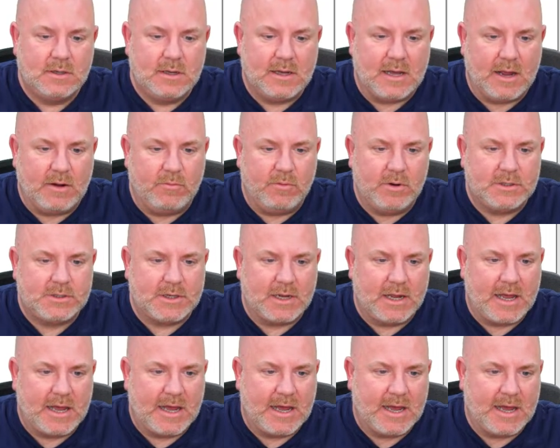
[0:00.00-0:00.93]
I wish
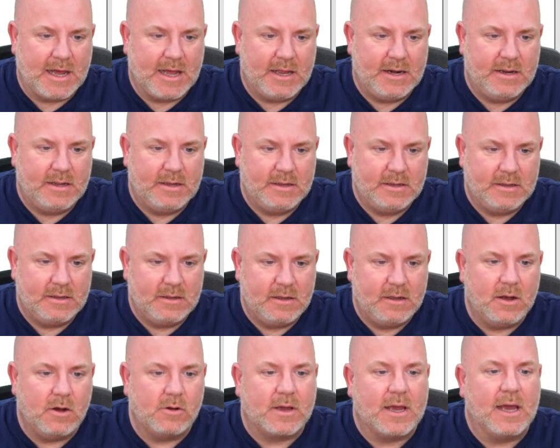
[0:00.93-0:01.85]
I had.
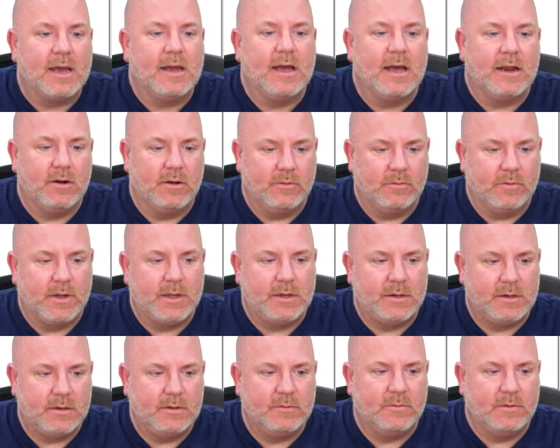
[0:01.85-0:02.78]
Okay, I know I want.
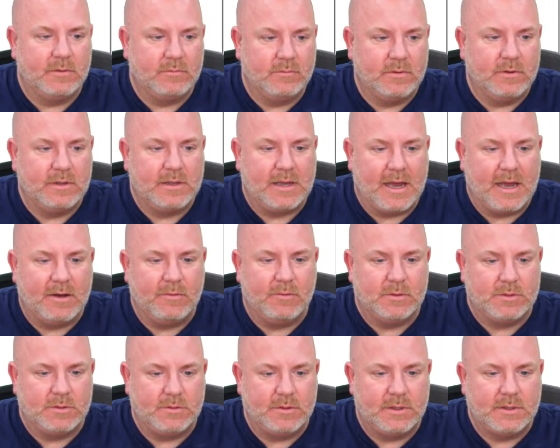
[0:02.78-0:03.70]
Oh, well, yeah,
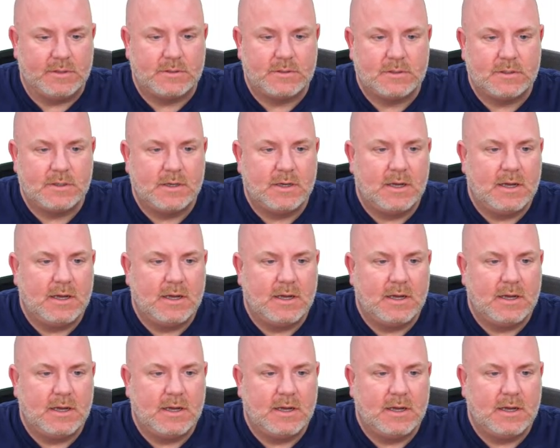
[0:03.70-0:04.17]
we'll do this.